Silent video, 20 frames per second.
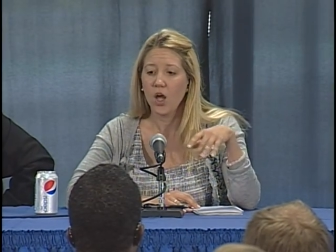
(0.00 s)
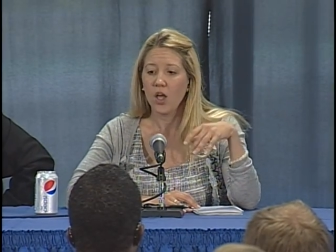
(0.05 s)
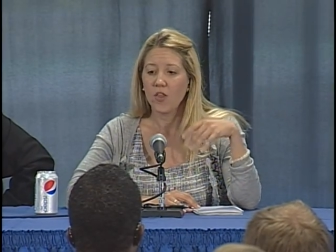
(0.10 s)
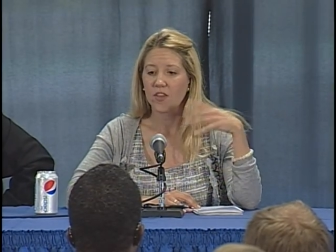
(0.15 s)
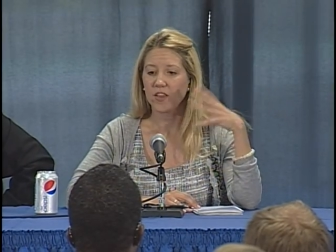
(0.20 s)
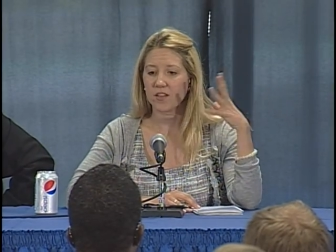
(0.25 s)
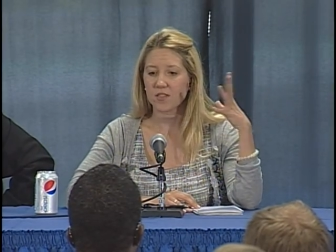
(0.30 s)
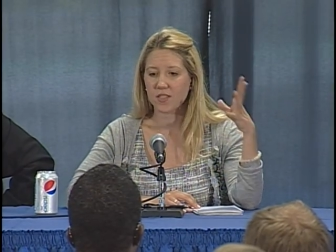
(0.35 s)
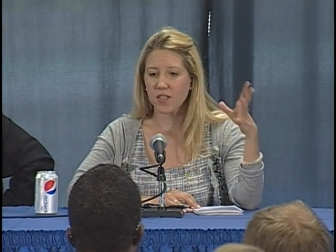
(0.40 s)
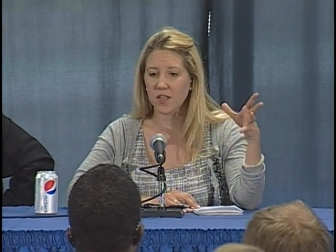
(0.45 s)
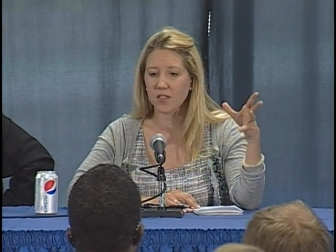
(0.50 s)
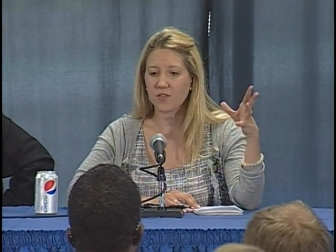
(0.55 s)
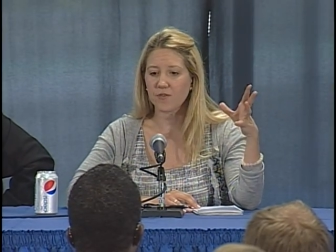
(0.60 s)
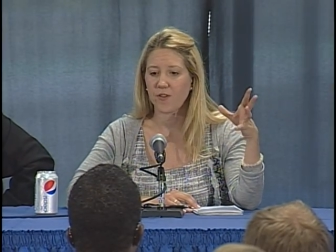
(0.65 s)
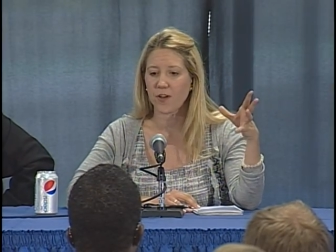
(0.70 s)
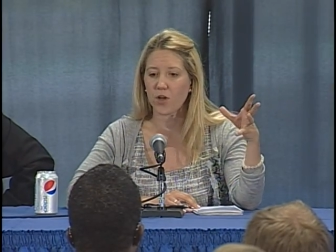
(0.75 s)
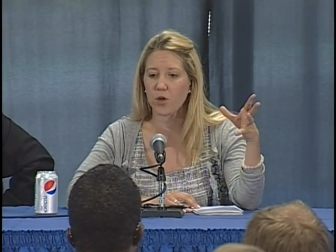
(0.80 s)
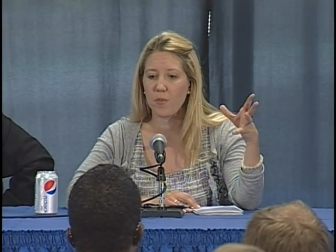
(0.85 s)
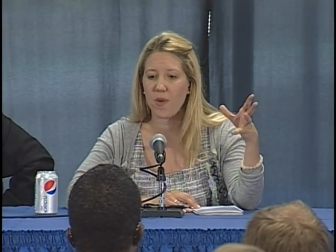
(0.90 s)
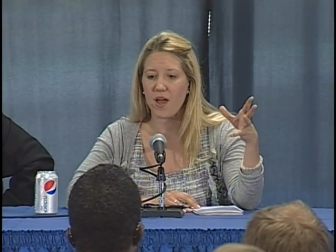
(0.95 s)
that says
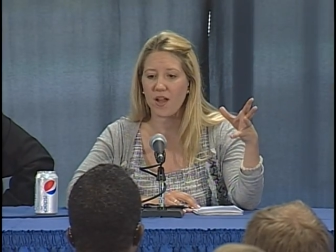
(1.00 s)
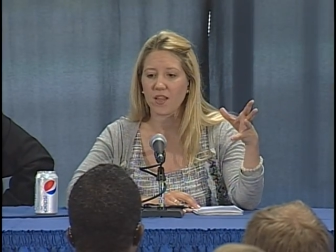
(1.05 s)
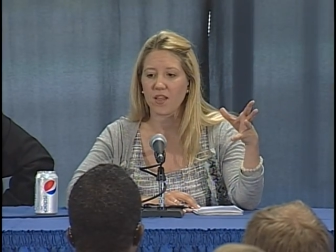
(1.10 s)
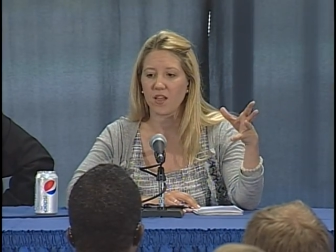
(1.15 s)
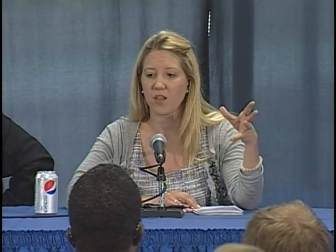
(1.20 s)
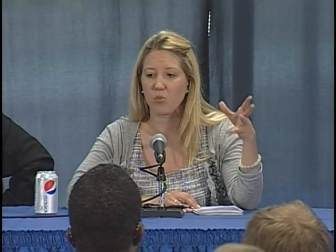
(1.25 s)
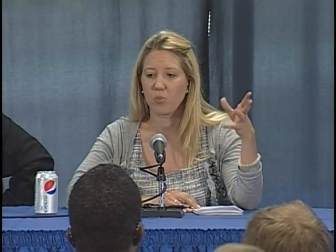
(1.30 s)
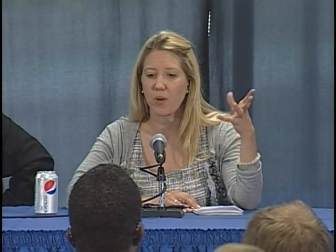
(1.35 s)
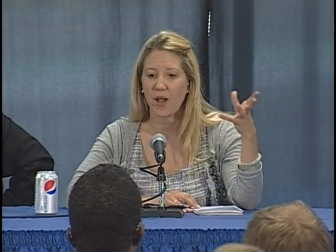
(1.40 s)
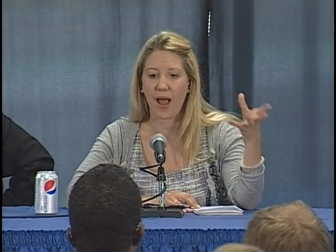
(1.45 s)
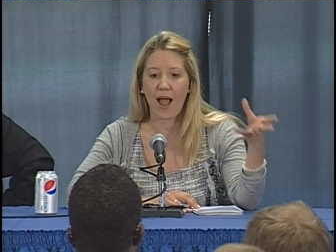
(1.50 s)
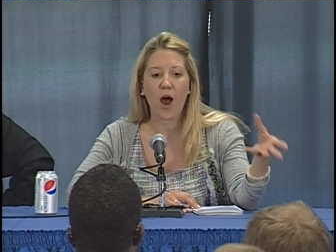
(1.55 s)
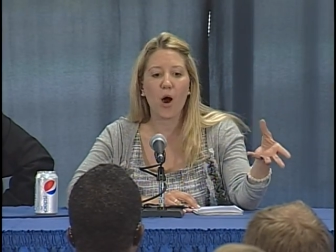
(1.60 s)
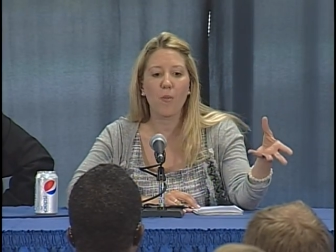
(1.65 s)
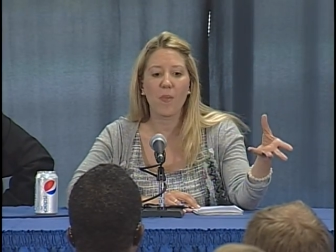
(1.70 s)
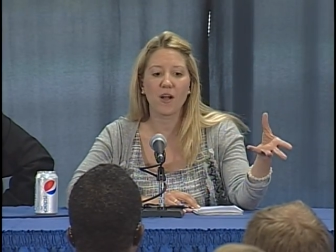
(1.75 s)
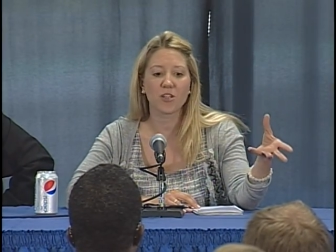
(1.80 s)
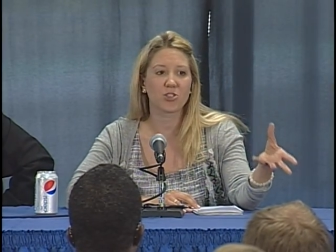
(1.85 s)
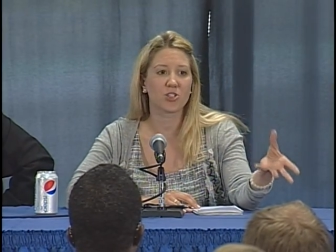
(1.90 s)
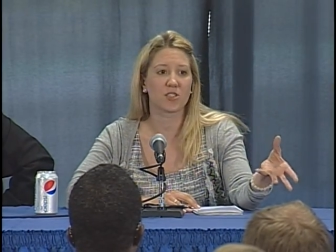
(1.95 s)
Fire Madigan, but how
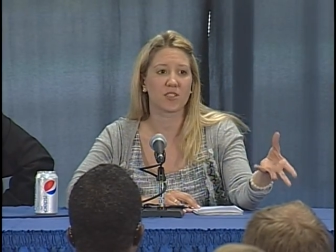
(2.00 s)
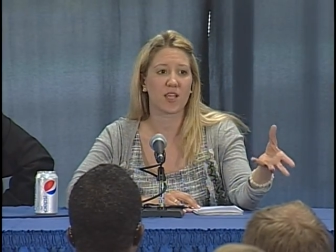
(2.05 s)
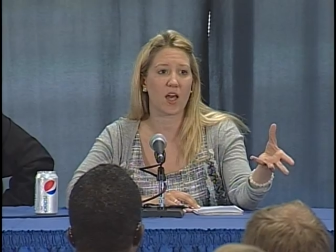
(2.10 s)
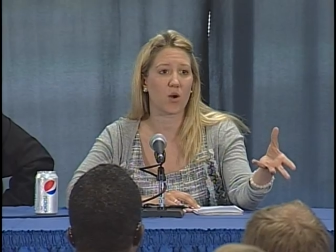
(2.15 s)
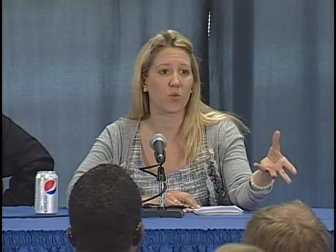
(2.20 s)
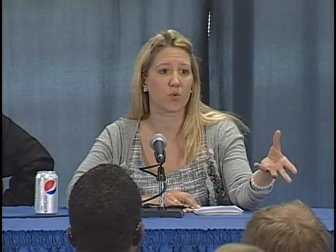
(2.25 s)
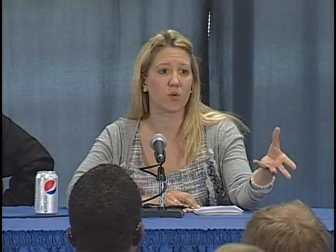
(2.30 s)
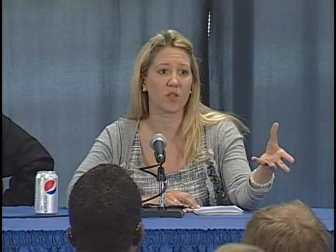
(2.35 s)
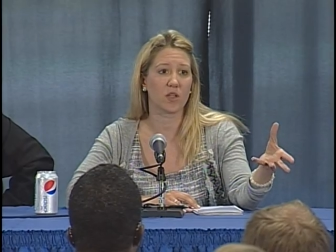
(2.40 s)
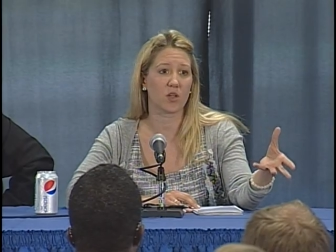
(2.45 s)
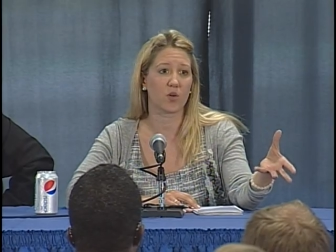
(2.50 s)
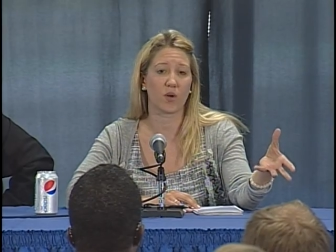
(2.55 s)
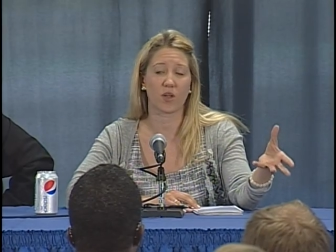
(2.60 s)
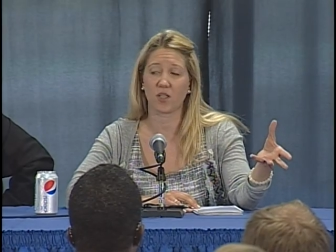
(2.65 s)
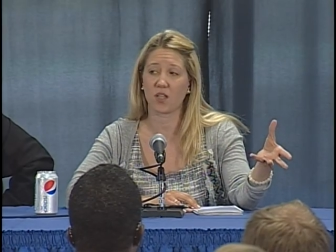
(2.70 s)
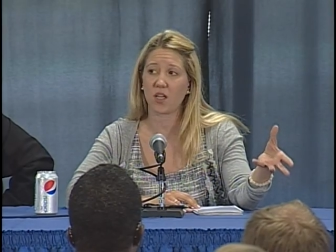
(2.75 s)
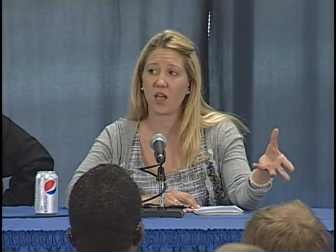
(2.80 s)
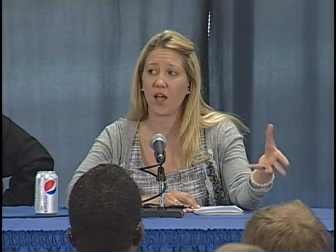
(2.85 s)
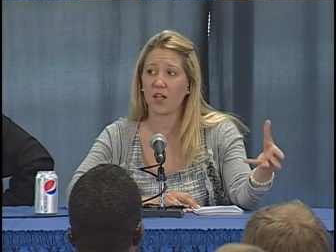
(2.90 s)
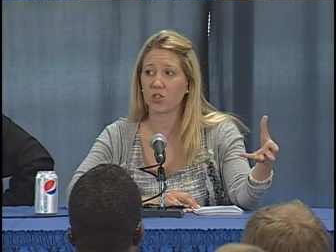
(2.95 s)
much is that really going to
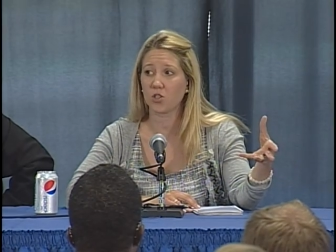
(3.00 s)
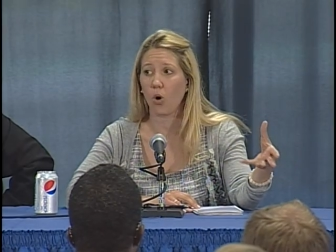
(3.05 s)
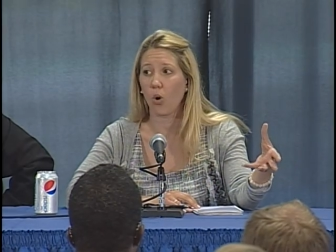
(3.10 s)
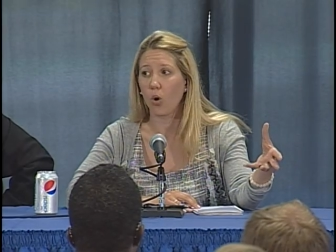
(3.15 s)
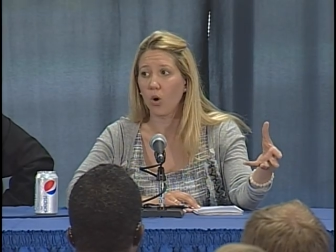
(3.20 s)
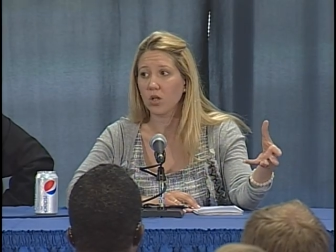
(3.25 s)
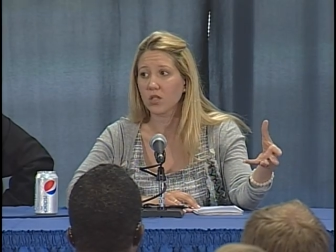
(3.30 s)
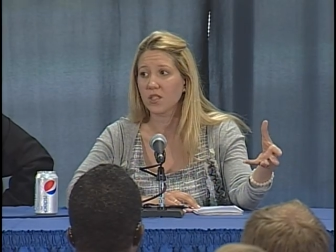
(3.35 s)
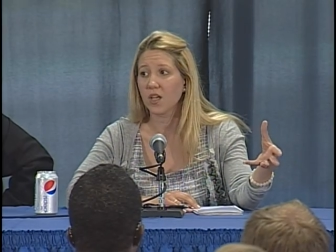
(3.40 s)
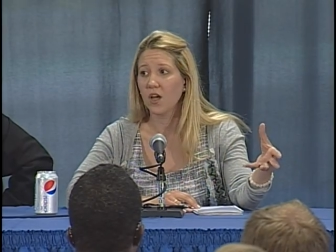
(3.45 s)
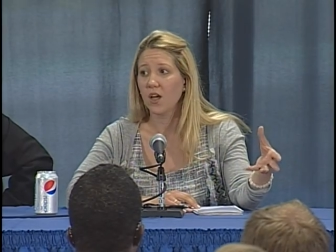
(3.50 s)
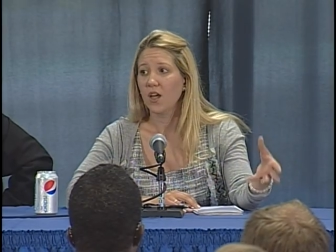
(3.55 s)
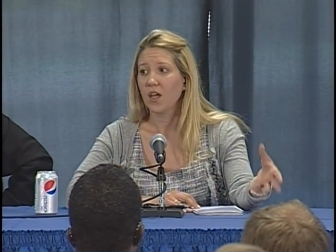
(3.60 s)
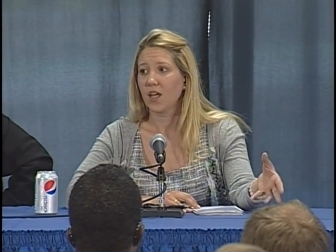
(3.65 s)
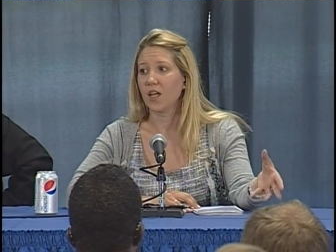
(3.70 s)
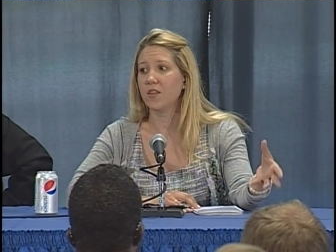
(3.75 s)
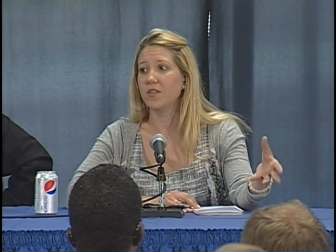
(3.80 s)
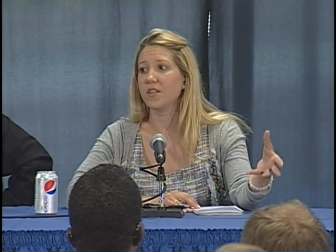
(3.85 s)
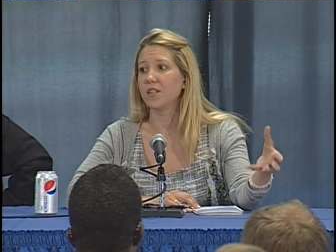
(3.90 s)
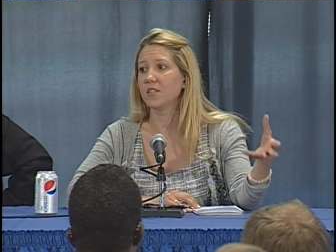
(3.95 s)
catch hold
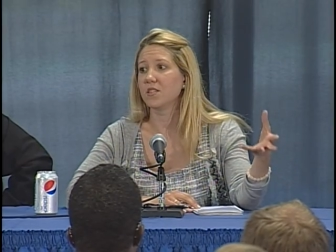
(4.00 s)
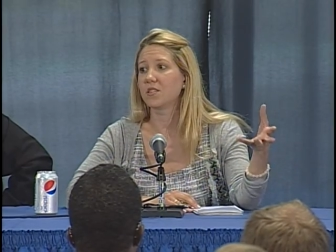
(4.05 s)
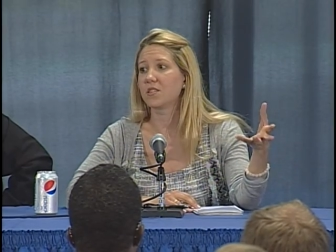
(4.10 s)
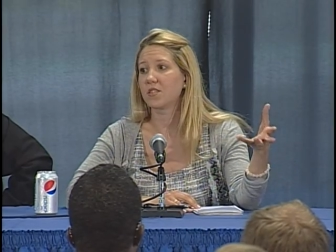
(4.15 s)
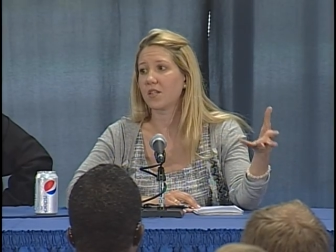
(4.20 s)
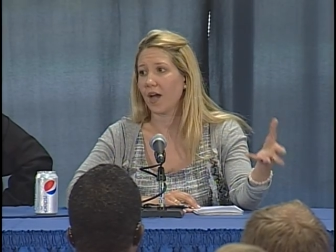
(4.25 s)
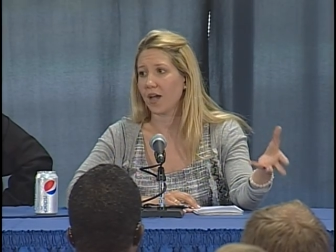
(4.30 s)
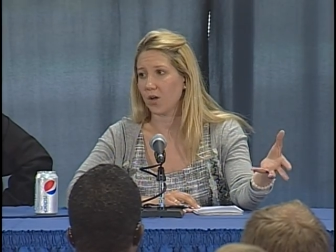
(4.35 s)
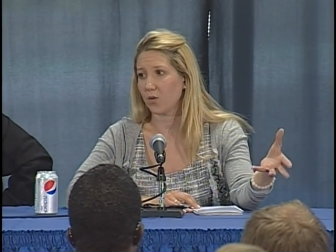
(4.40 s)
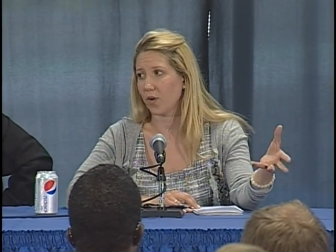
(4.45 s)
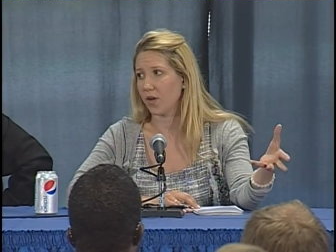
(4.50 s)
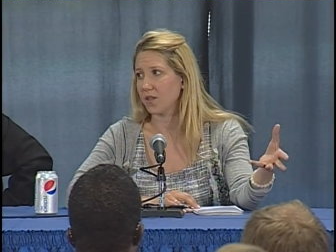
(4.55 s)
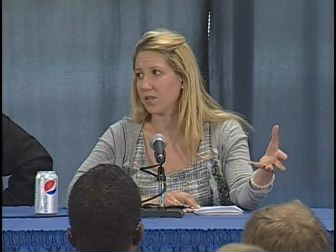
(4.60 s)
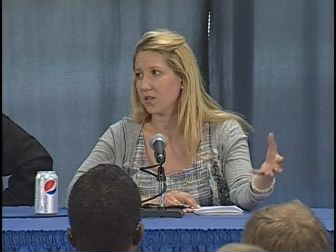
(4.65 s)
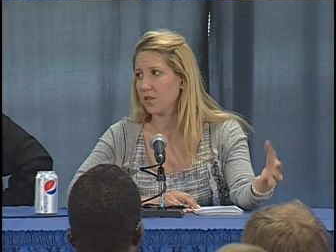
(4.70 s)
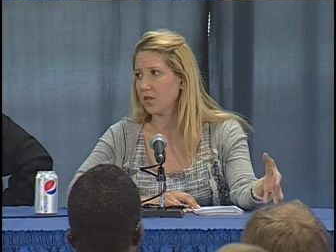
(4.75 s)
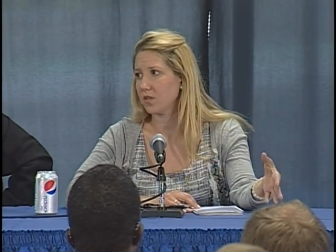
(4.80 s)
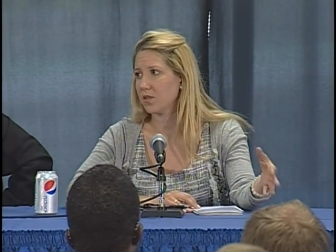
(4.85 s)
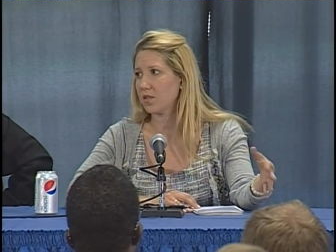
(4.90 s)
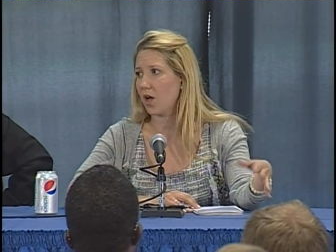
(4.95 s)
in these tight races?